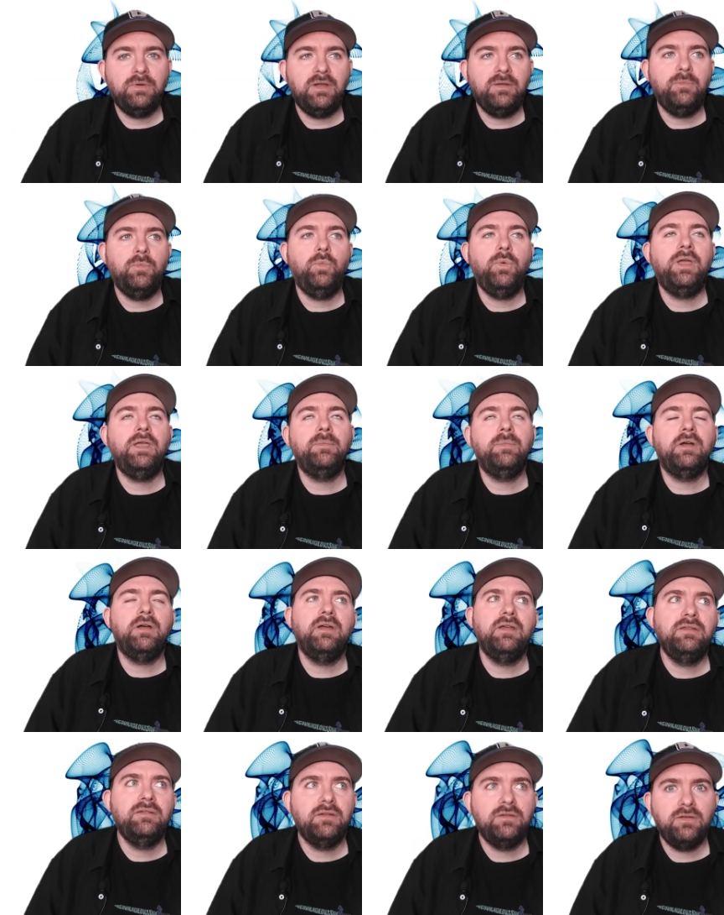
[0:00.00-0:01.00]
I'm way
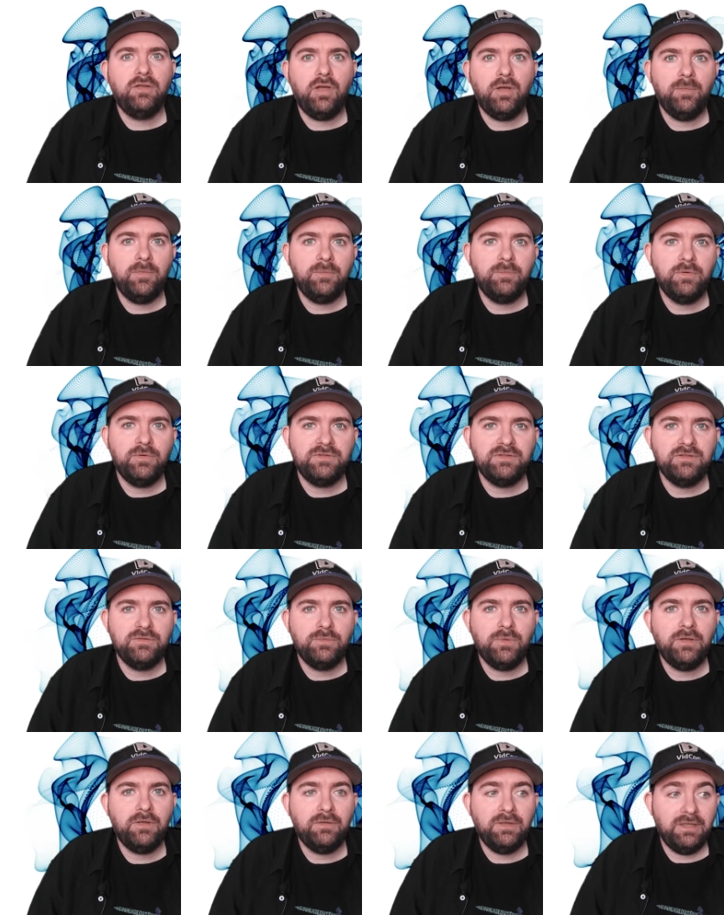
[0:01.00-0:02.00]
behind on comic books as
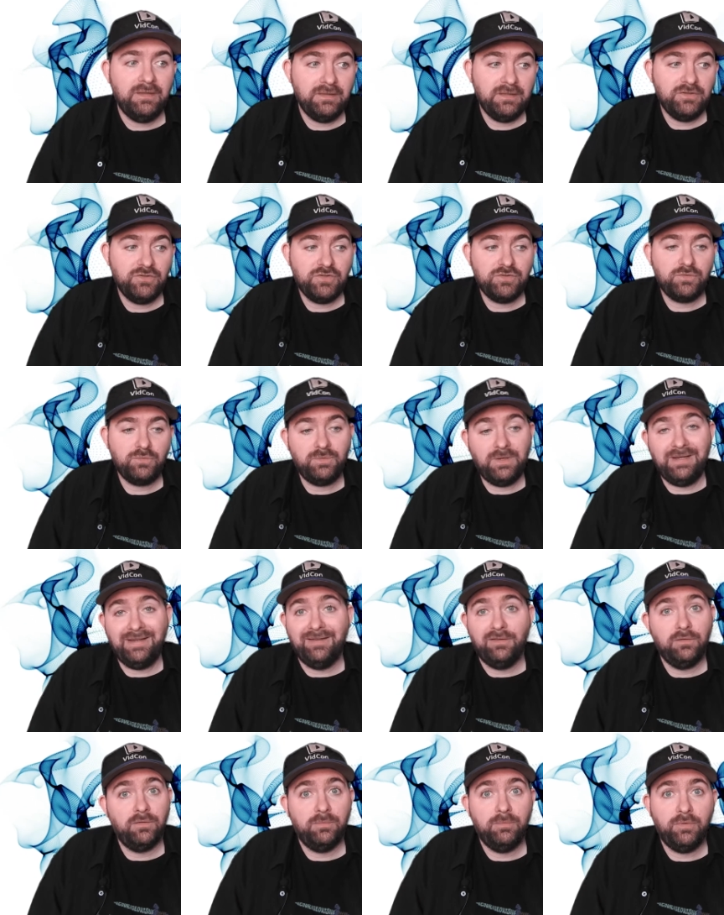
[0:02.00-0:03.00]
well, and then just
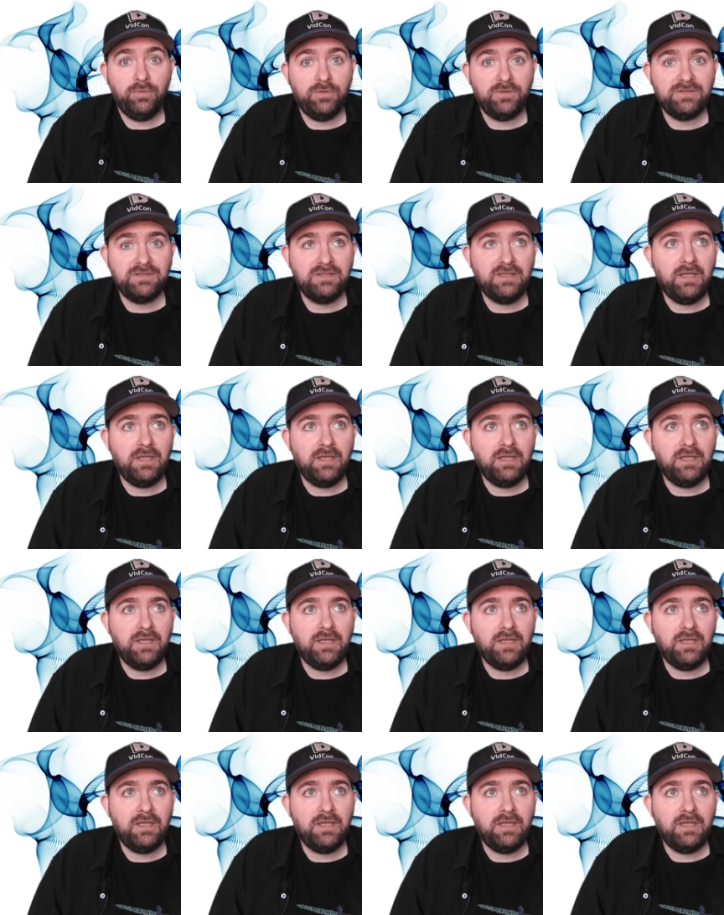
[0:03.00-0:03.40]
regular books.